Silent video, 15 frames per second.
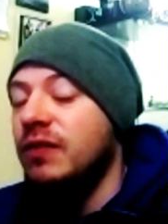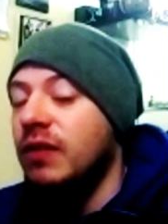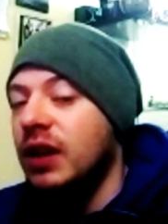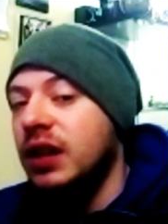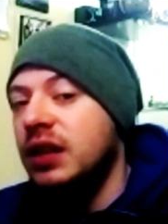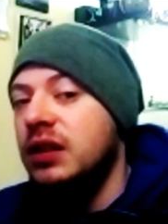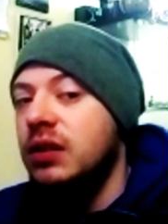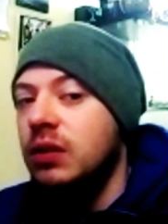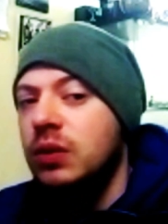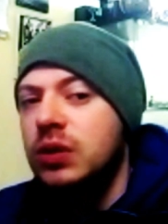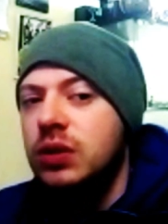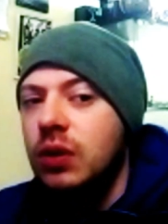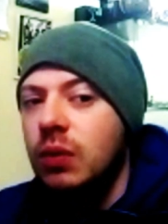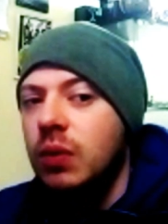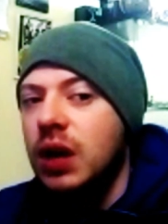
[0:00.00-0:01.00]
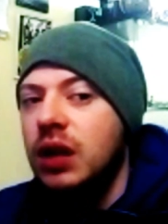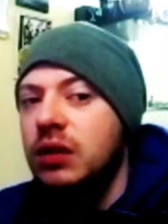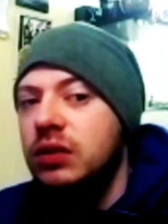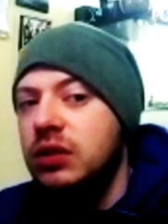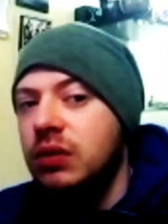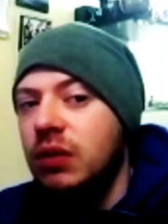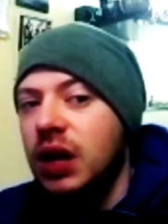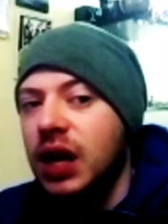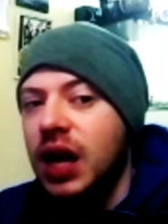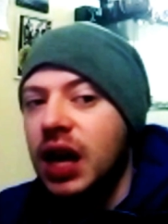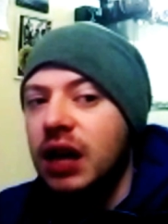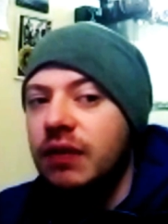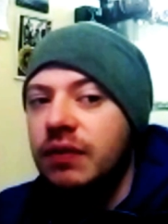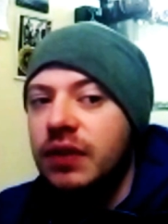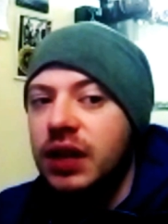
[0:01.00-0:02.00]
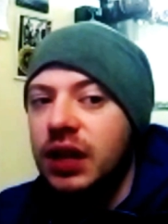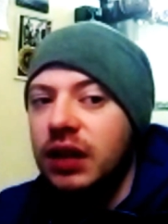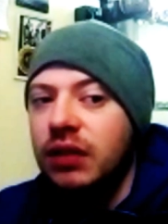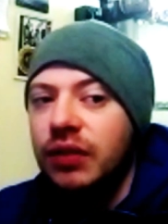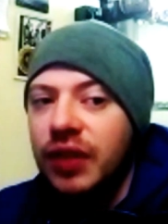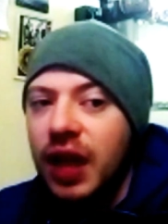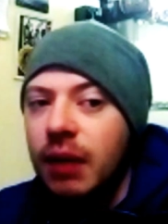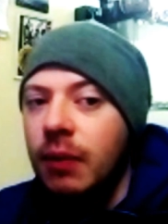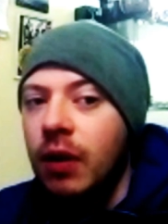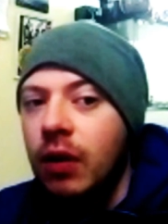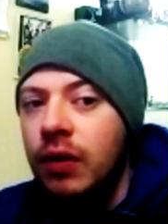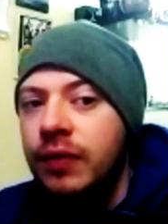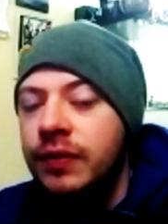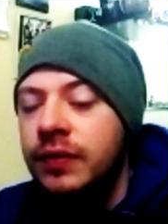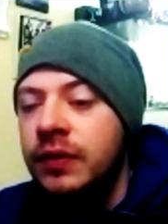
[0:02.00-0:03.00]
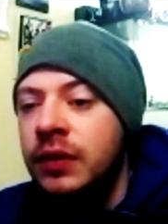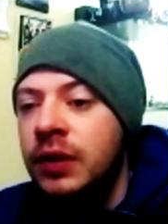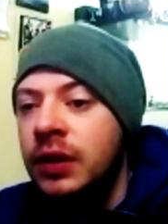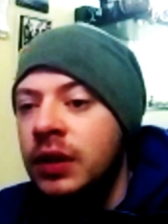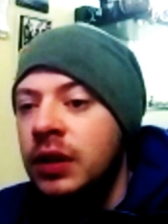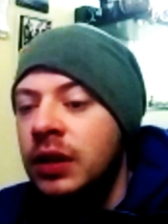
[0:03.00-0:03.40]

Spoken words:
didn't really do so well, so I kind of killed them off.